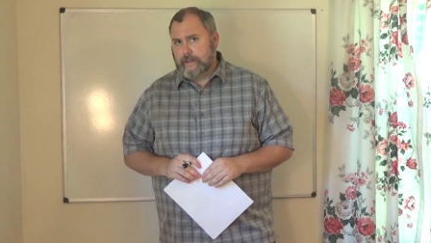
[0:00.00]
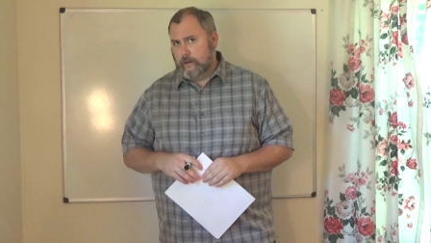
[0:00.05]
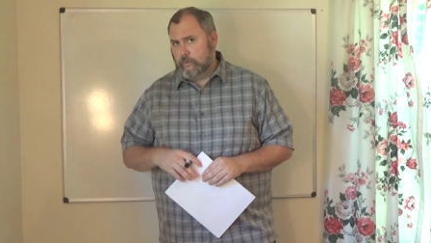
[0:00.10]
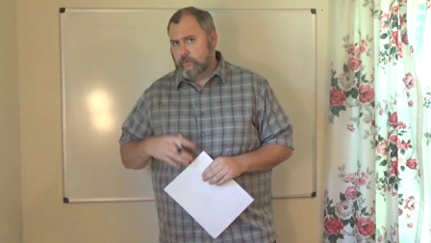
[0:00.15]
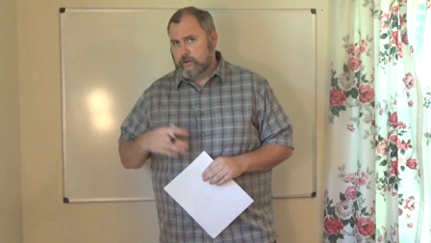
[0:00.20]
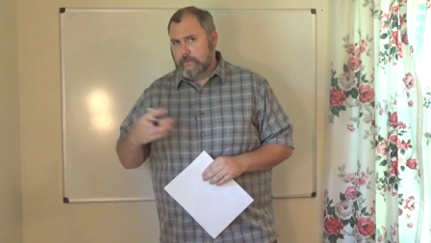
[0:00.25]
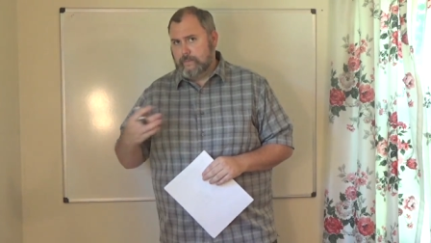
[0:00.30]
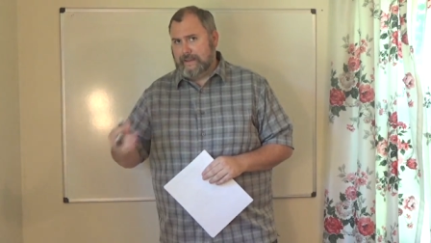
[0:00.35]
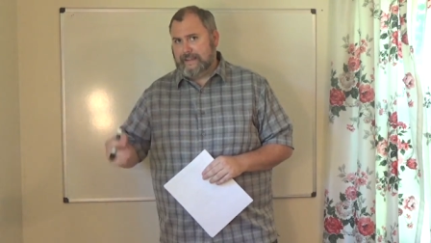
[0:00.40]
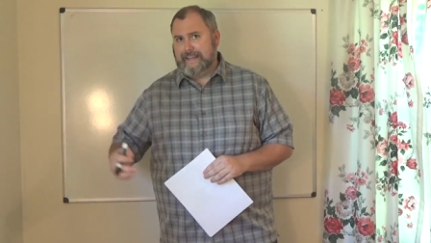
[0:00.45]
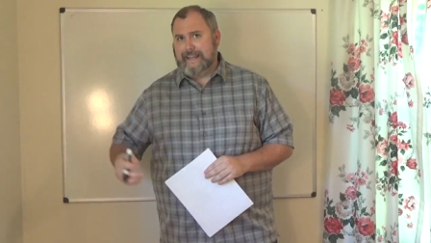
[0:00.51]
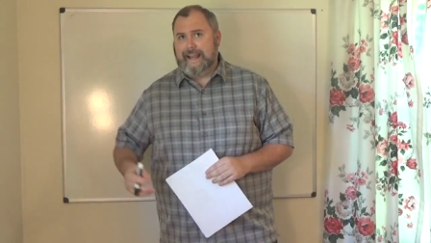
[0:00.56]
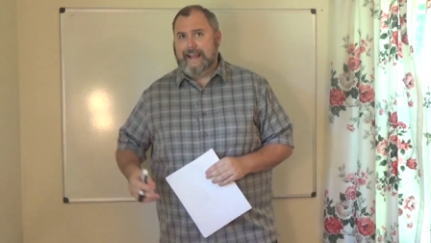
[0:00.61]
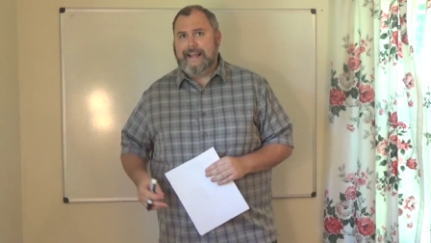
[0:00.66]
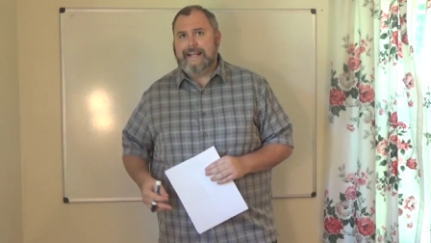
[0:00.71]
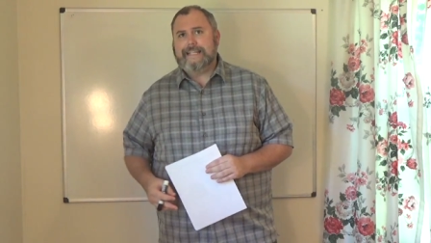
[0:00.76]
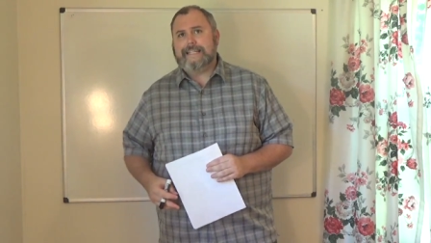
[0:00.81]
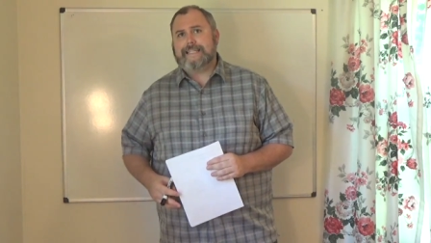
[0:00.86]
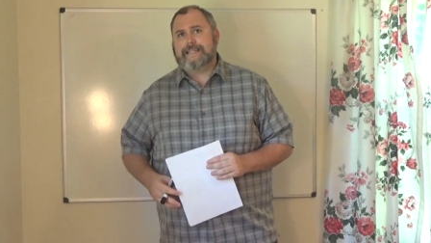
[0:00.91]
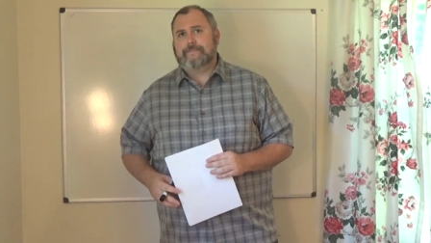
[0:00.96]
I want to make an
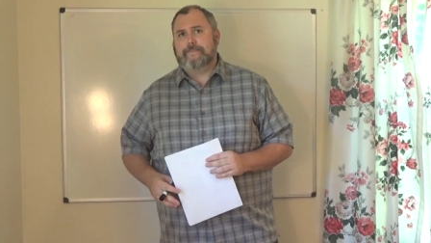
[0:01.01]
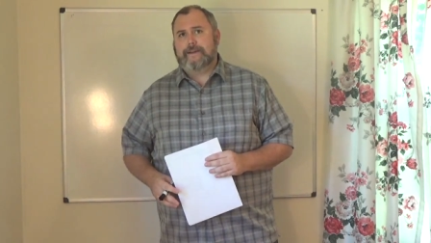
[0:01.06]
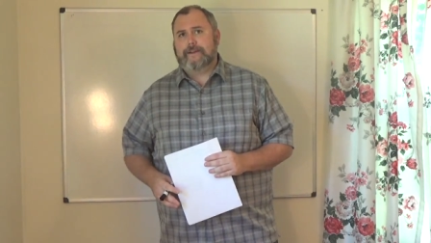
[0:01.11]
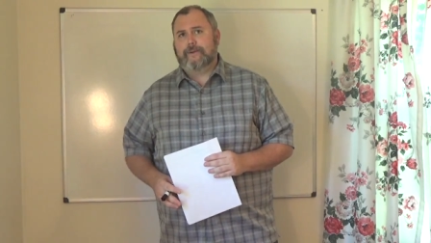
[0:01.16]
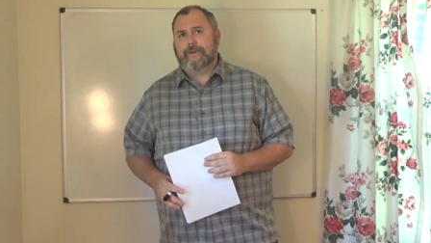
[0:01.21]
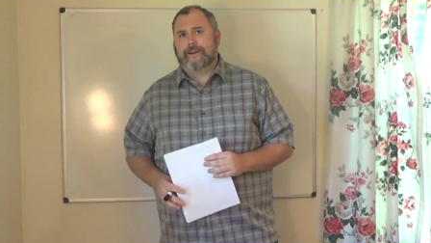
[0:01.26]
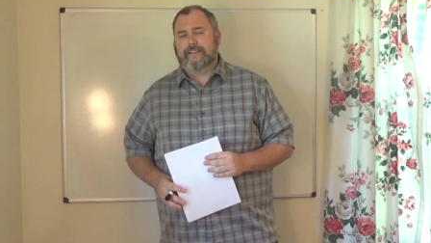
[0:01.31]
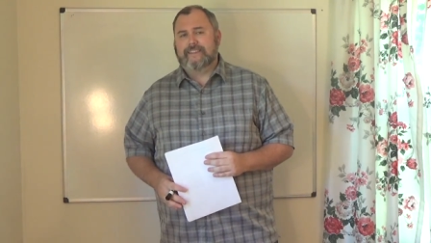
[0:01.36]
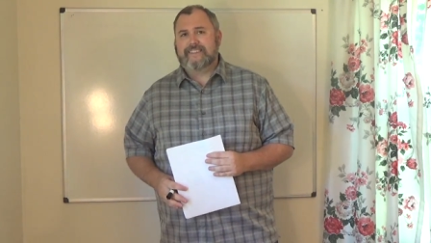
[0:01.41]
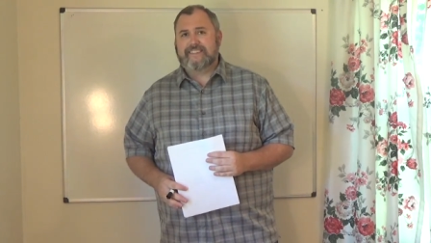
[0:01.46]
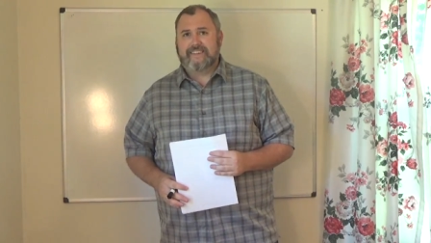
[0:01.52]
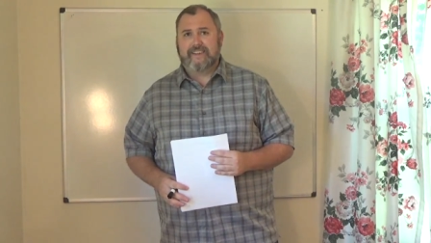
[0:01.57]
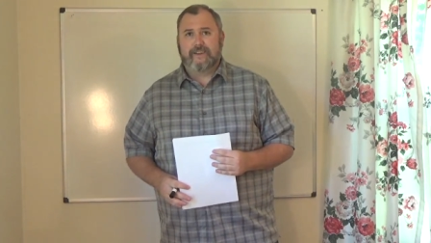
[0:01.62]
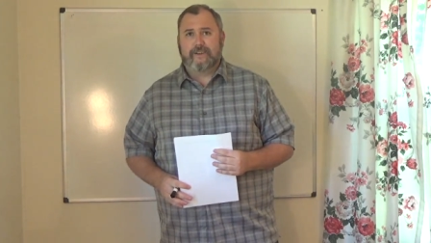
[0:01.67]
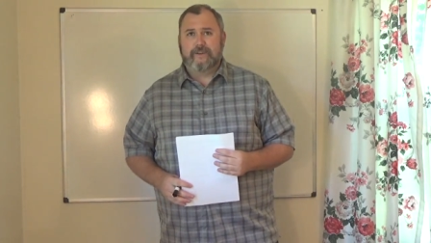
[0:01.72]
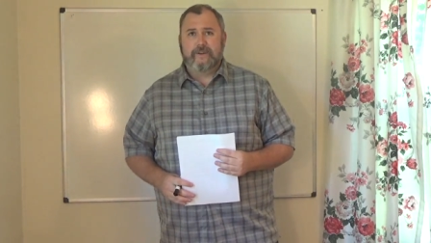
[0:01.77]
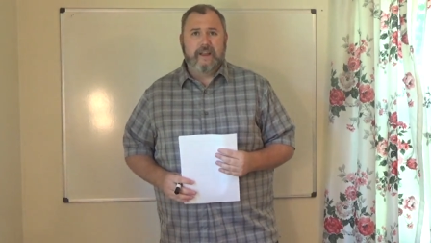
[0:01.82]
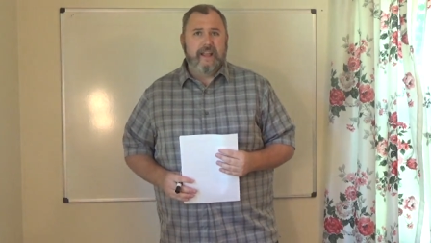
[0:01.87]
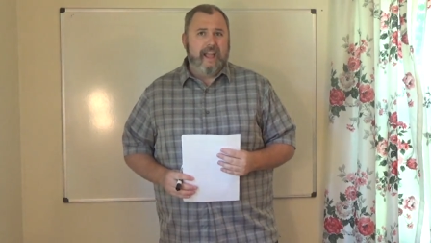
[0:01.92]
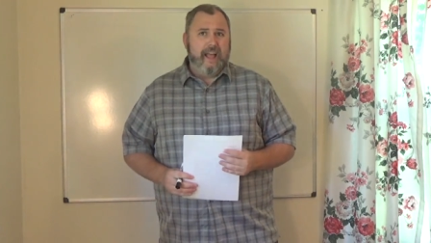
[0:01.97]
estimate on it.
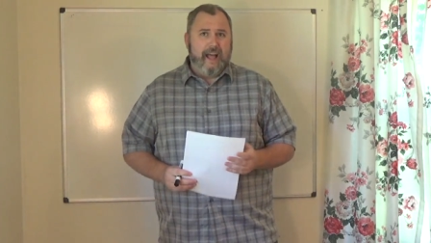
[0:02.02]
So